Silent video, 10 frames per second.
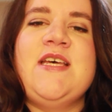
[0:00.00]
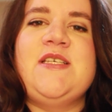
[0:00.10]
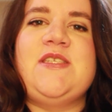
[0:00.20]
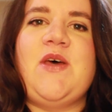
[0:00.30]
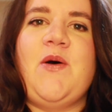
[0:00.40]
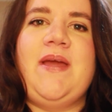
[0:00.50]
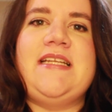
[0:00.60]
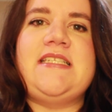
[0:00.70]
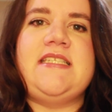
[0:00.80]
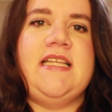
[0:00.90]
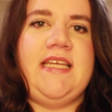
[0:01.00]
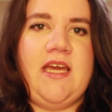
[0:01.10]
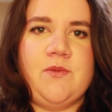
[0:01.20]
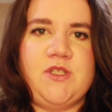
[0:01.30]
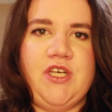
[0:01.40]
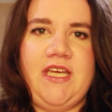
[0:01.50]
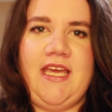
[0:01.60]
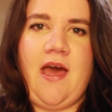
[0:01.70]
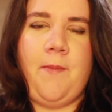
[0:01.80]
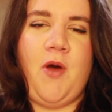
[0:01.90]
So instantly I was
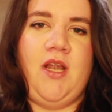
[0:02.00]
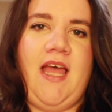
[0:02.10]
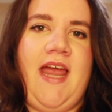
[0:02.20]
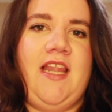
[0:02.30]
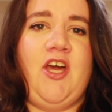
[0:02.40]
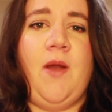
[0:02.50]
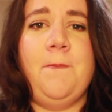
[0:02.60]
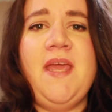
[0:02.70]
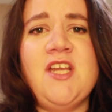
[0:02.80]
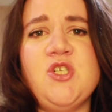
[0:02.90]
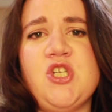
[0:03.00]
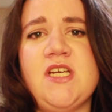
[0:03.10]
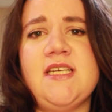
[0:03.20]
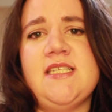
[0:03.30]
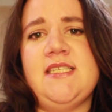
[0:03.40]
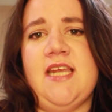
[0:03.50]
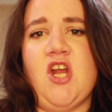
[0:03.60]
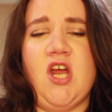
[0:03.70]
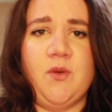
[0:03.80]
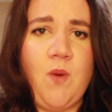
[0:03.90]
looking up online, like on Pinterest
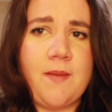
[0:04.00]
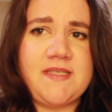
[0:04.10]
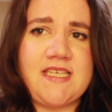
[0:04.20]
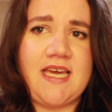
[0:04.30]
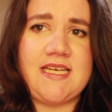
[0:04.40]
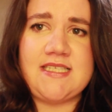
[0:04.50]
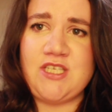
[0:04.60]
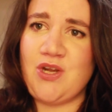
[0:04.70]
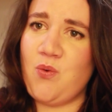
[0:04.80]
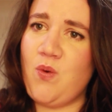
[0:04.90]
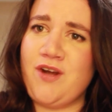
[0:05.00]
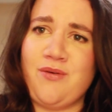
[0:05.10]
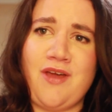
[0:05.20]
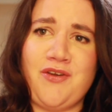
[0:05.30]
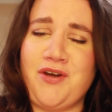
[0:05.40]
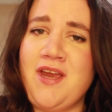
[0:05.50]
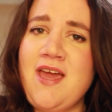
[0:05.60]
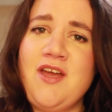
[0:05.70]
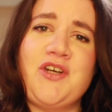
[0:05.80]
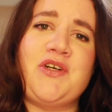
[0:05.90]
and on websites, you know, what are other
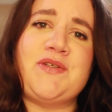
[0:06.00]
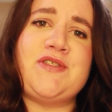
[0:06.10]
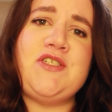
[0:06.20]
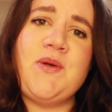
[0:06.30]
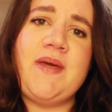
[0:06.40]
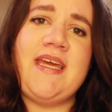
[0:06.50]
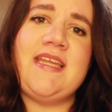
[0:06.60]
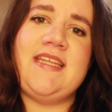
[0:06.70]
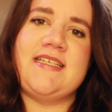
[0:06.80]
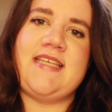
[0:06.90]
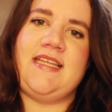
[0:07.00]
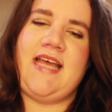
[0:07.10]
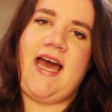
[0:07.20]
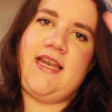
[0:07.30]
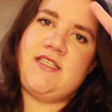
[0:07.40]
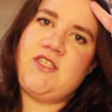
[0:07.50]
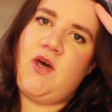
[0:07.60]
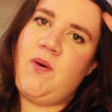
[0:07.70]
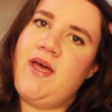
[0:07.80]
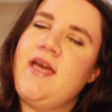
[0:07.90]
girls doing, things like that.
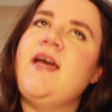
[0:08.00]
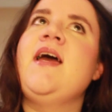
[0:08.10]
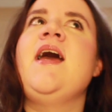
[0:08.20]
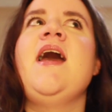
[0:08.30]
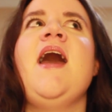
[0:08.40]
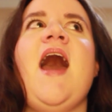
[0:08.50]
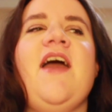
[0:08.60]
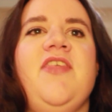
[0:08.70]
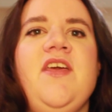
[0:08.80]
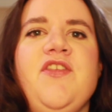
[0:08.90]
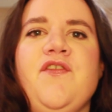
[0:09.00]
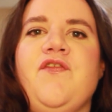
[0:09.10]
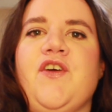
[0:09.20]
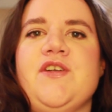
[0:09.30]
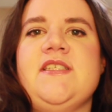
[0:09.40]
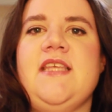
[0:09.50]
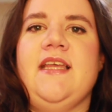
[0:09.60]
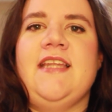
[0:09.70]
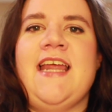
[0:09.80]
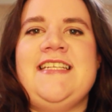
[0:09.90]
So I think the first
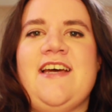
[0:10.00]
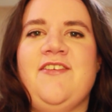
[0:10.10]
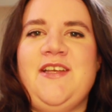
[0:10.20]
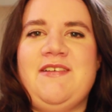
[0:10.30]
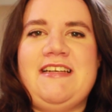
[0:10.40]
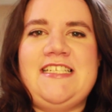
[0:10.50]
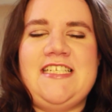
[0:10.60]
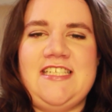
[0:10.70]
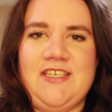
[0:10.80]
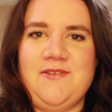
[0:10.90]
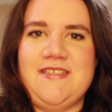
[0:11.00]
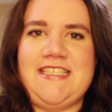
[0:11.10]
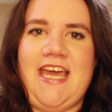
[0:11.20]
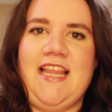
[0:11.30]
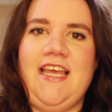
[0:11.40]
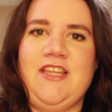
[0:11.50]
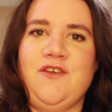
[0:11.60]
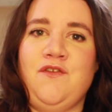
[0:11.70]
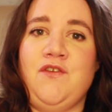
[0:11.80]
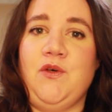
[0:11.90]
thing that I definitely wanted to do was get like
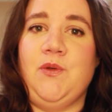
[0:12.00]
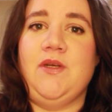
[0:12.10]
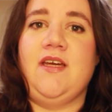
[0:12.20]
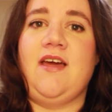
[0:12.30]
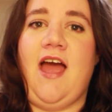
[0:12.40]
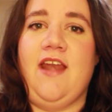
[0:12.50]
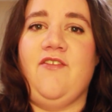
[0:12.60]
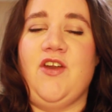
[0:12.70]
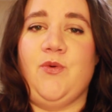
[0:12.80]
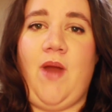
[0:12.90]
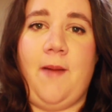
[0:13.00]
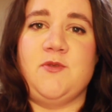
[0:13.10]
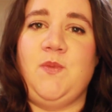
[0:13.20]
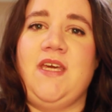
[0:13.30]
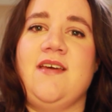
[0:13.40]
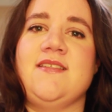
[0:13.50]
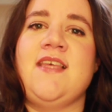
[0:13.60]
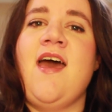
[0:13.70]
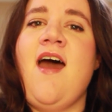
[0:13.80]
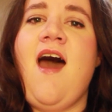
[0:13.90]
the food kind of under wraps,
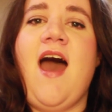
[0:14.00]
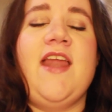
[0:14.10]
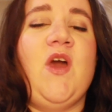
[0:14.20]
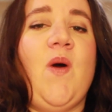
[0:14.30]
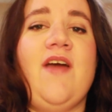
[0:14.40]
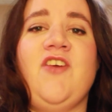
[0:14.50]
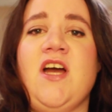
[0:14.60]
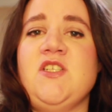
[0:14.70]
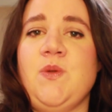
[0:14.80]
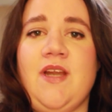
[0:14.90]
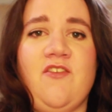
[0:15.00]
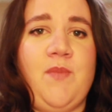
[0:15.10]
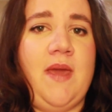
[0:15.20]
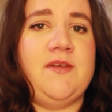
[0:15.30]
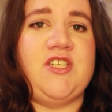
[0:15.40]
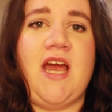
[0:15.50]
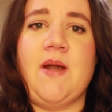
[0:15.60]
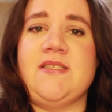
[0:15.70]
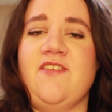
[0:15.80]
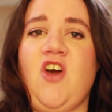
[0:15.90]
because I know I've gone to enough baby
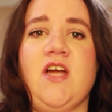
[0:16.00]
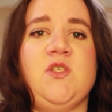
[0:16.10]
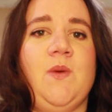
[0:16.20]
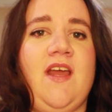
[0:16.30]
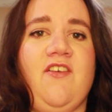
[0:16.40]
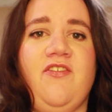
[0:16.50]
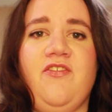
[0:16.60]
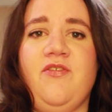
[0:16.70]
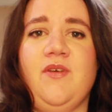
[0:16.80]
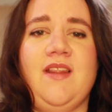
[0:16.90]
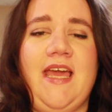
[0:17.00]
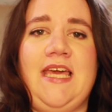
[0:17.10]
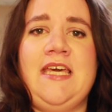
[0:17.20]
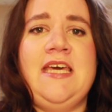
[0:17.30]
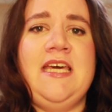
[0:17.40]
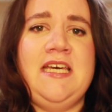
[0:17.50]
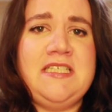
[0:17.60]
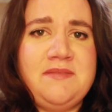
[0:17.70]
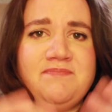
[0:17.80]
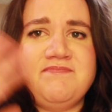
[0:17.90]
showers, I've gone to enough like
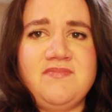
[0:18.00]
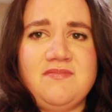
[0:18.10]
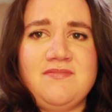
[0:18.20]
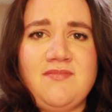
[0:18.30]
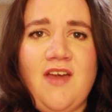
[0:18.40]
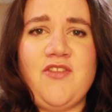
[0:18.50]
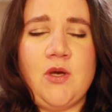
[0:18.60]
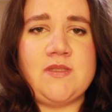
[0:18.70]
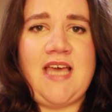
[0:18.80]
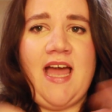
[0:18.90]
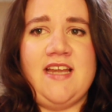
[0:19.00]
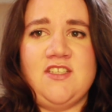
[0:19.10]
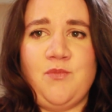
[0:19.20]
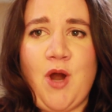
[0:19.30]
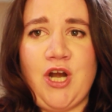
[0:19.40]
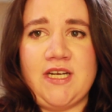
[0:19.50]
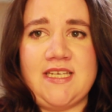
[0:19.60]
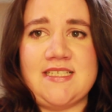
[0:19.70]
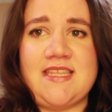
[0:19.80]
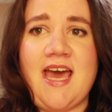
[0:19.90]
of those kinds of
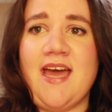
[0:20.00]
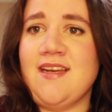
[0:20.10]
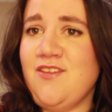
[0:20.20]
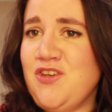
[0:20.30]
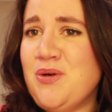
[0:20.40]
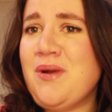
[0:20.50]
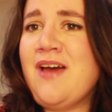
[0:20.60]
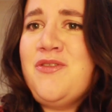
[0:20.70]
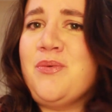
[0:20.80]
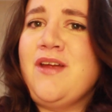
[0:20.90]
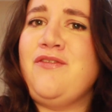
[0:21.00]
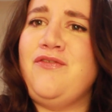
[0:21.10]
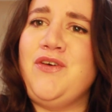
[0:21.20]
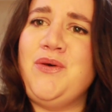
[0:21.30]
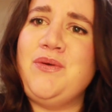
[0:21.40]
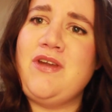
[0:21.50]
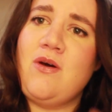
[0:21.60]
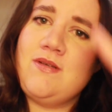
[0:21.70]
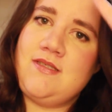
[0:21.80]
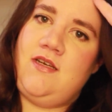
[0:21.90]
parties that if you don't have the right food,
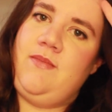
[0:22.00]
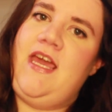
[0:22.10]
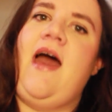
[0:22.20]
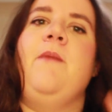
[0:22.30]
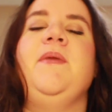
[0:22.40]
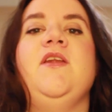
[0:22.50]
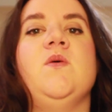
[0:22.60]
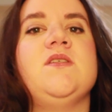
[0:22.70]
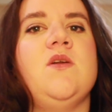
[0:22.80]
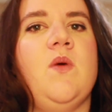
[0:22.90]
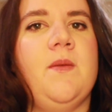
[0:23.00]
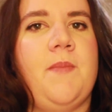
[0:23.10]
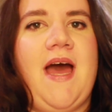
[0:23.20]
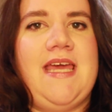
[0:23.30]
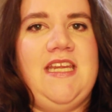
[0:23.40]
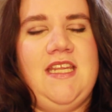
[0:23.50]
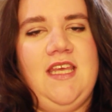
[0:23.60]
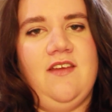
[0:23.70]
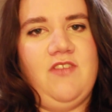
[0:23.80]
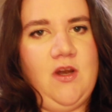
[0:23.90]
no one's going to be happy. No one's going to want to buy
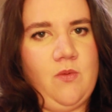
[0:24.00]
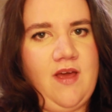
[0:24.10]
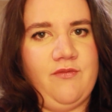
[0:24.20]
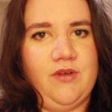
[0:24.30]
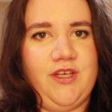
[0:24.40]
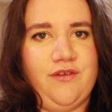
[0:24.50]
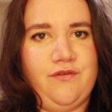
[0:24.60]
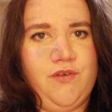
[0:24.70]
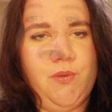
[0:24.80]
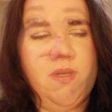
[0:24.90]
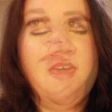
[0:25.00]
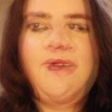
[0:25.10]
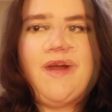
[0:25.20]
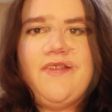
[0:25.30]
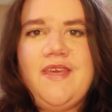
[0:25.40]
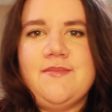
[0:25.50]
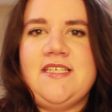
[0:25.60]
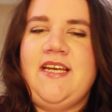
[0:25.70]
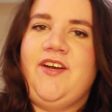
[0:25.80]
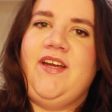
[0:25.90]
anything if they don't have really good food. Around the
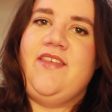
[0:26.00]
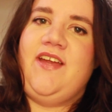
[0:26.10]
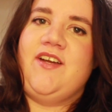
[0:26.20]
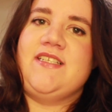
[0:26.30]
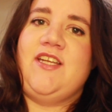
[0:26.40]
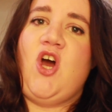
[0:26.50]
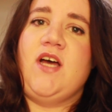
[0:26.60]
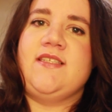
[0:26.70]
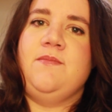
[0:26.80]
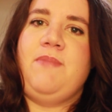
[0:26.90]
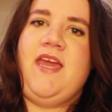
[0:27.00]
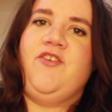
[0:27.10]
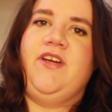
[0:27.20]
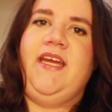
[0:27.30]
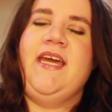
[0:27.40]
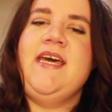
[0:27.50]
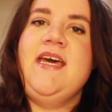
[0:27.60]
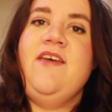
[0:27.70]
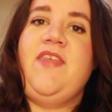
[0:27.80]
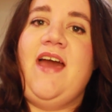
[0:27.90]
Edmonton area, there is an awesome bakery.
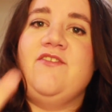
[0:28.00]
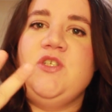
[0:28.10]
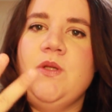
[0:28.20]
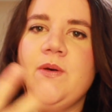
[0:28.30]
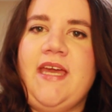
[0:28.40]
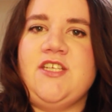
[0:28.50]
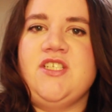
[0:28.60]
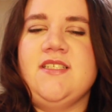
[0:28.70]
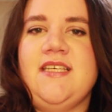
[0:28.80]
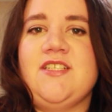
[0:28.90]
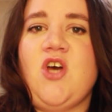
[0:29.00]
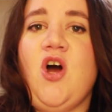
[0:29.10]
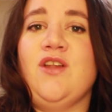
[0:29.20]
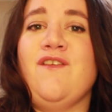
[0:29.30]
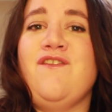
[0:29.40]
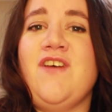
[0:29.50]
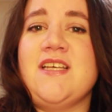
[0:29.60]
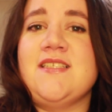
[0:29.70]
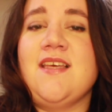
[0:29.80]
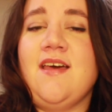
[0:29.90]
They have 2 locations. It's called
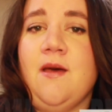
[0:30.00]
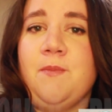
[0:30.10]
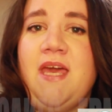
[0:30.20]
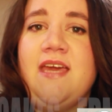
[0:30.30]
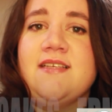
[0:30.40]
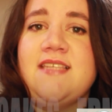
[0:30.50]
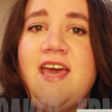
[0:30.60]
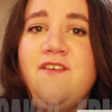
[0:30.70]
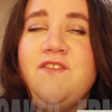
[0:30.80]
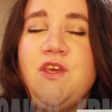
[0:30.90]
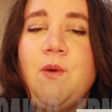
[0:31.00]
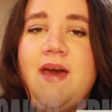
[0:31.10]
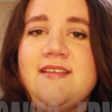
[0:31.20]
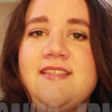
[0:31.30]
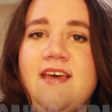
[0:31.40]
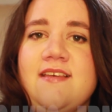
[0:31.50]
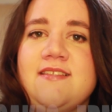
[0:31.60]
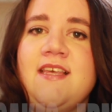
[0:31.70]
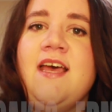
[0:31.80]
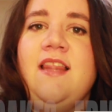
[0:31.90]
Fuss Cupcakes,
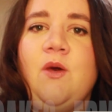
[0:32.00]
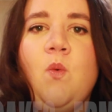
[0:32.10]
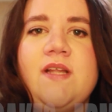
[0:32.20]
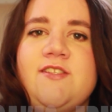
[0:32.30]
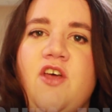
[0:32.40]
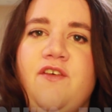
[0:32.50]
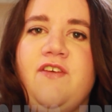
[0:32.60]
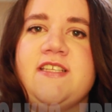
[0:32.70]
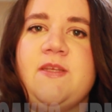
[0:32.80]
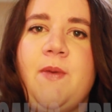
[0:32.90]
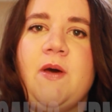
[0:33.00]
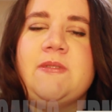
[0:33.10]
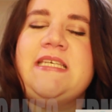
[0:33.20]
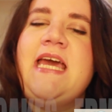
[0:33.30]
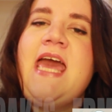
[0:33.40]
F-U-S-S, like what's all the fuss about.